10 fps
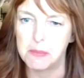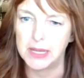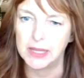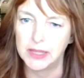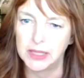And
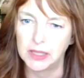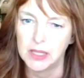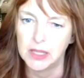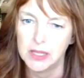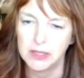I think,
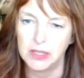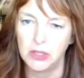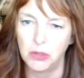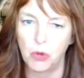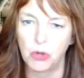
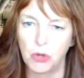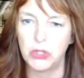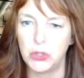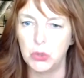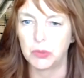what can
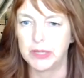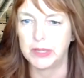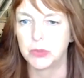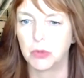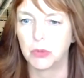you bring
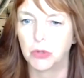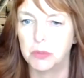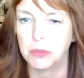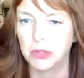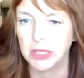to a rural
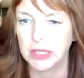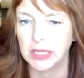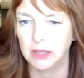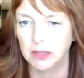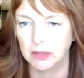
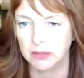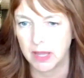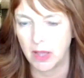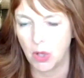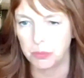community to
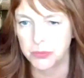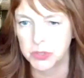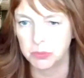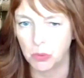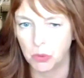help
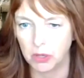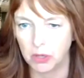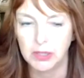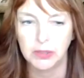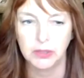support
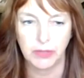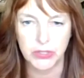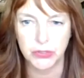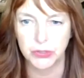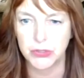
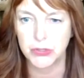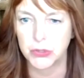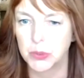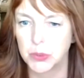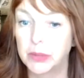racial and
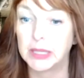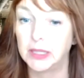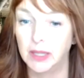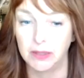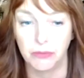social
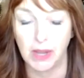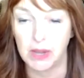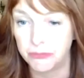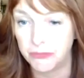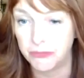equity and
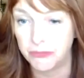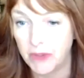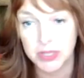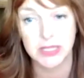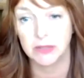by
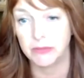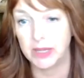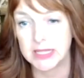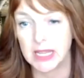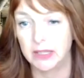vibrancy and
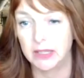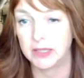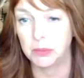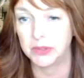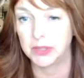
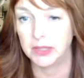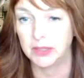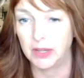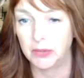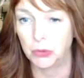vitality within
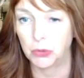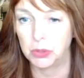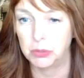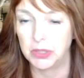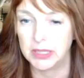that rural
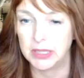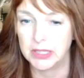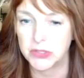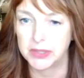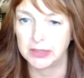community.
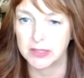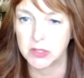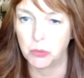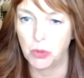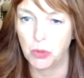So I think that's
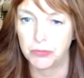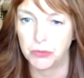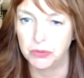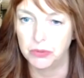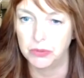a
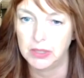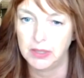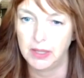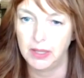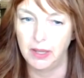wonderful
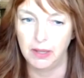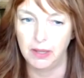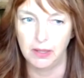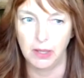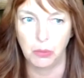
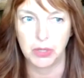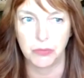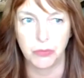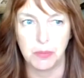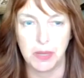
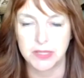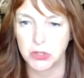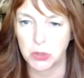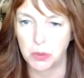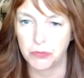
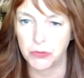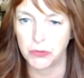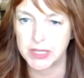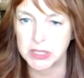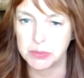message and a wonderful
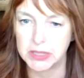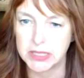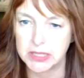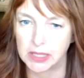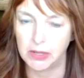sentiment
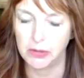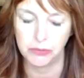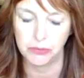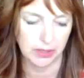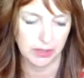to
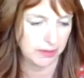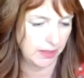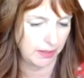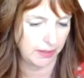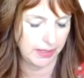give. And
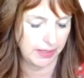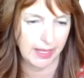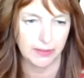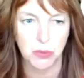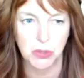
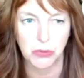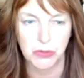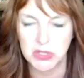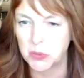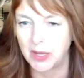again, it's one of the
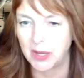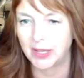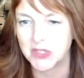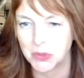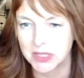reasons why I
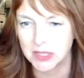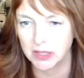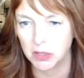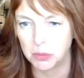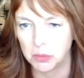get so
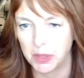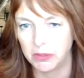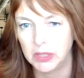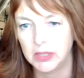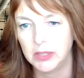excited
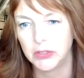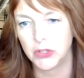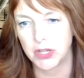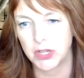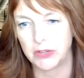about
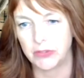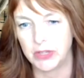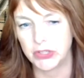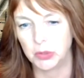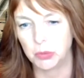your
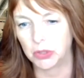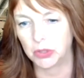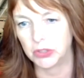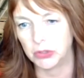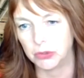generation and the
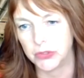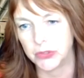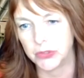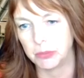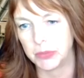work that you're
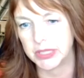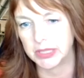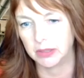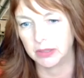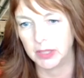doing,
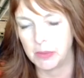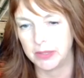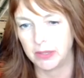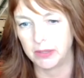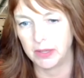particularly Benya.